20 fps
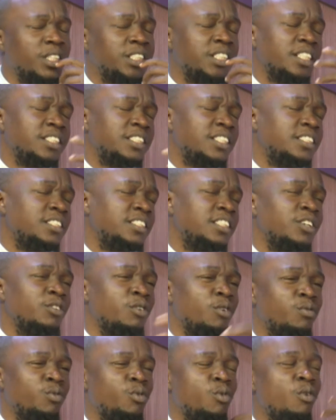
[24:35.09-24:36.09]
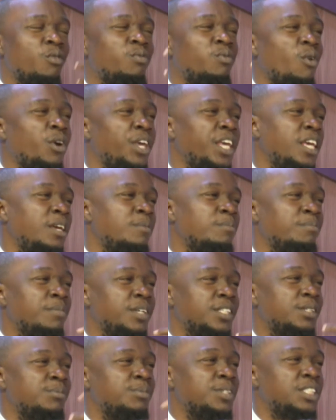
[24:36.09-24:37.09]
there's this thing of cook for him,
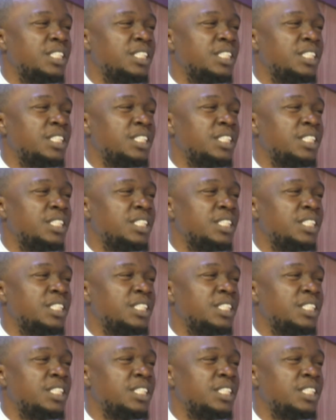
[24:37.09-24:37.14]
bichi.